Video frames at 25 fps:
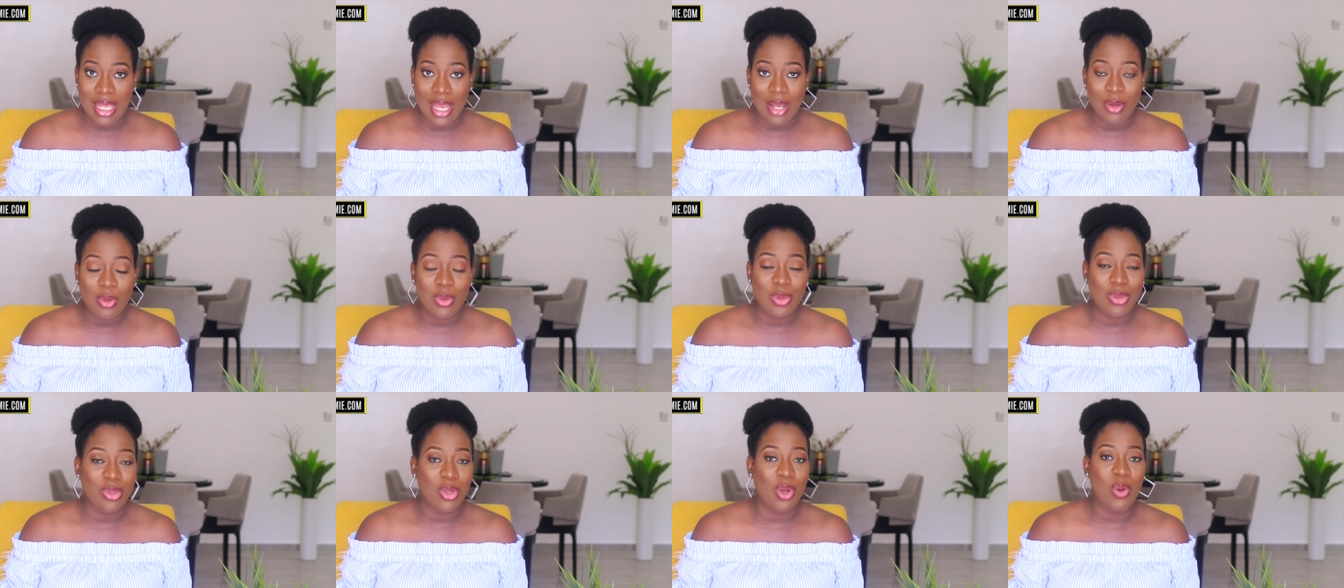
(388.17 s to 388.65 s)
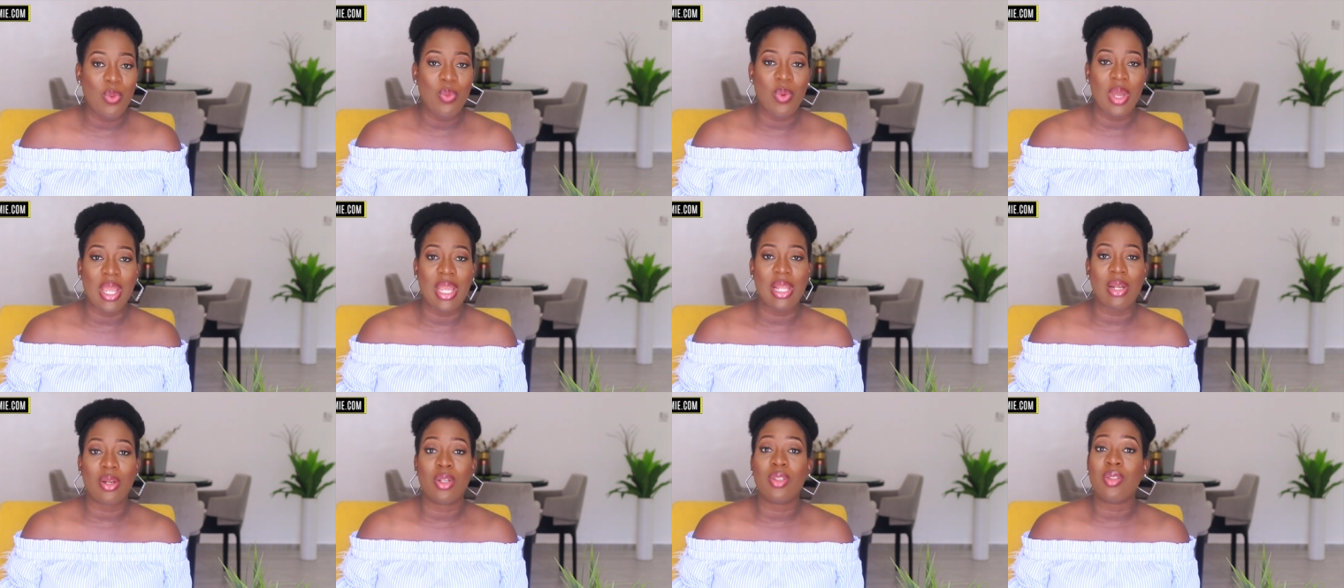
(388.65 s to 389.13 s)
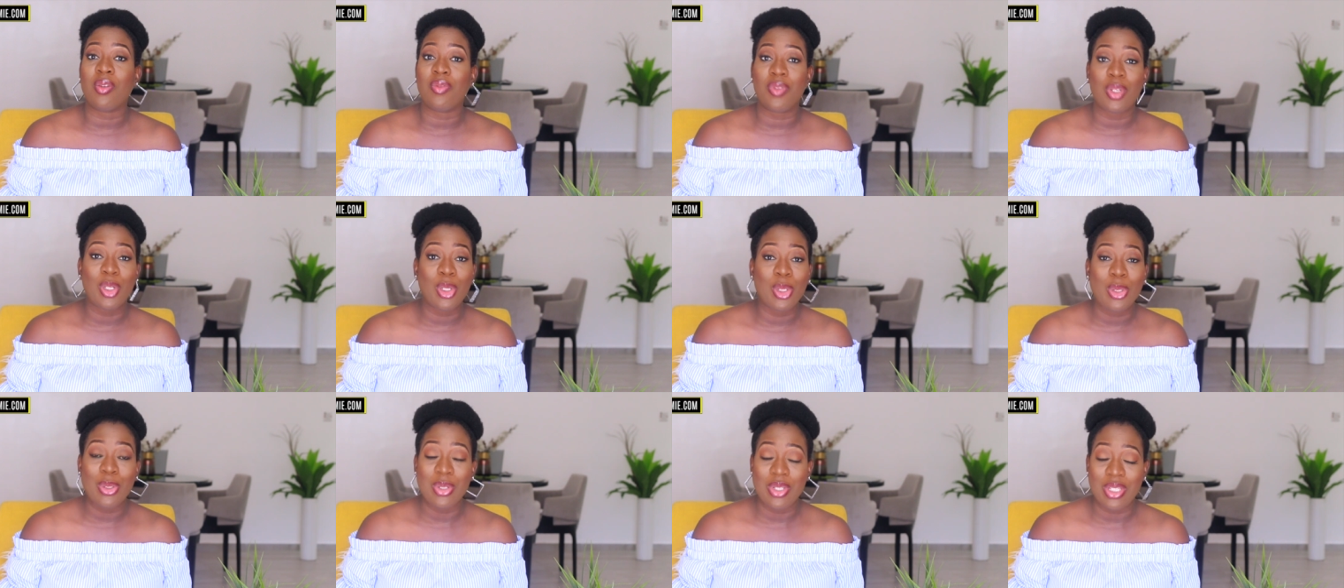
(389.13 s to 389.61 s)
I could not wear a lot of
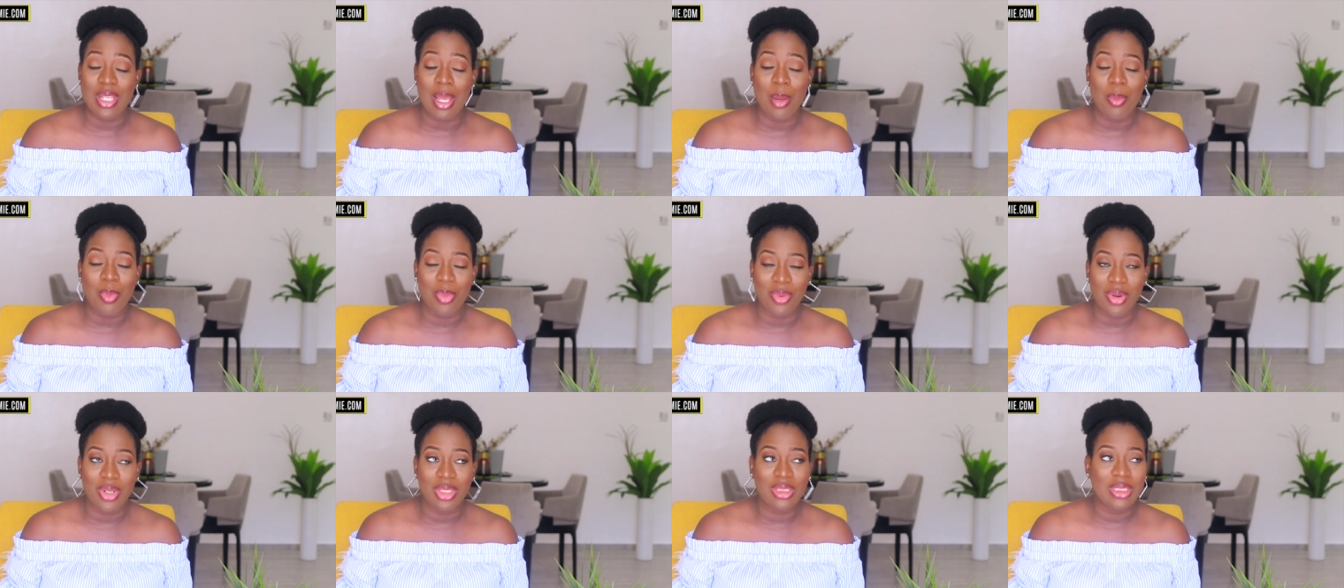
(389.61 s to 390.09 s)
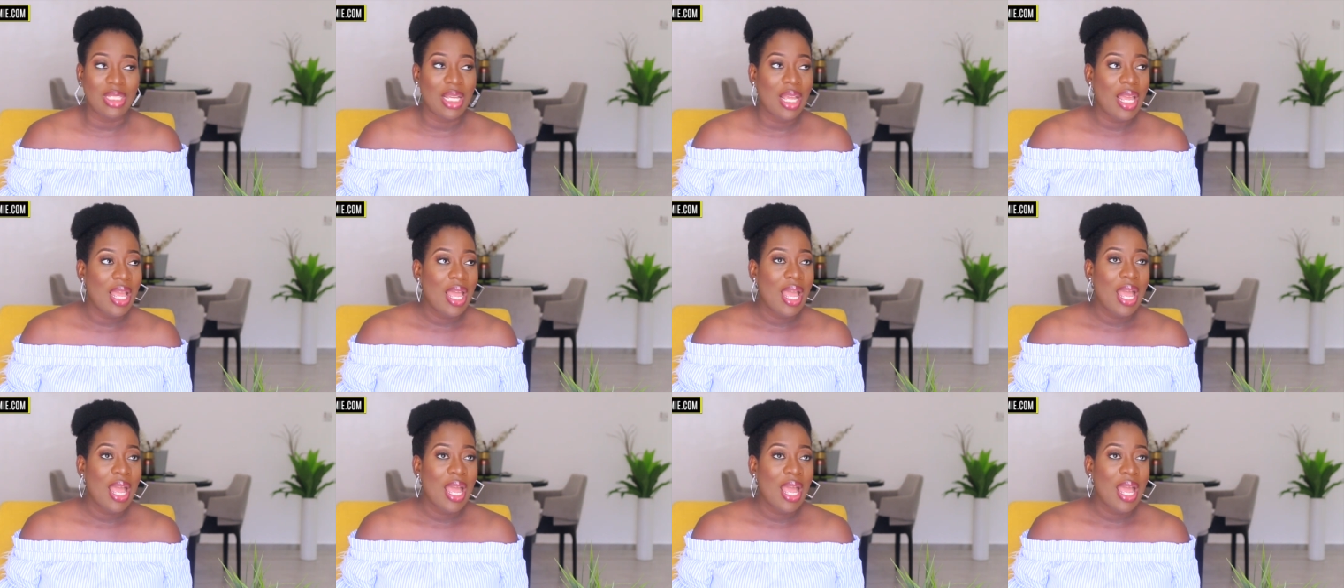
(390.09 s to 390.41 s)
the clothes I brought.